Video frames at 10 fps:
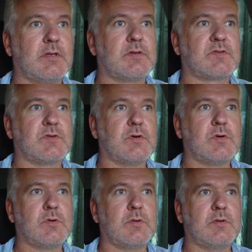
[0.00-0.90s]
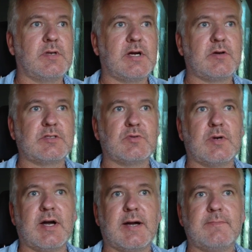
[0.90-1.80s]
So now I do
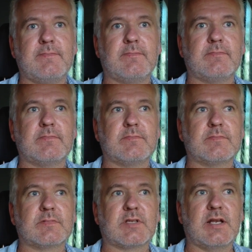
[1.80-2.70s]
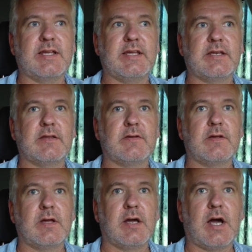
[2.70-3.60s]
a clean
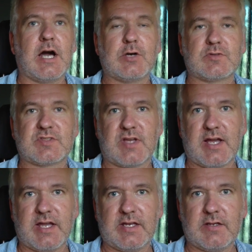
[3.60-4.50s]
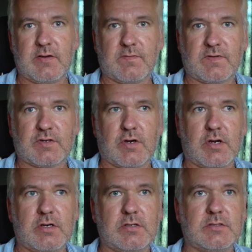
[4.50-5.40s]
outside of the
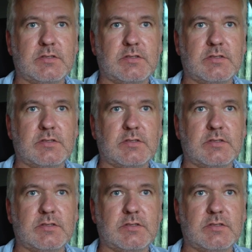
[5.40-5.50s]
car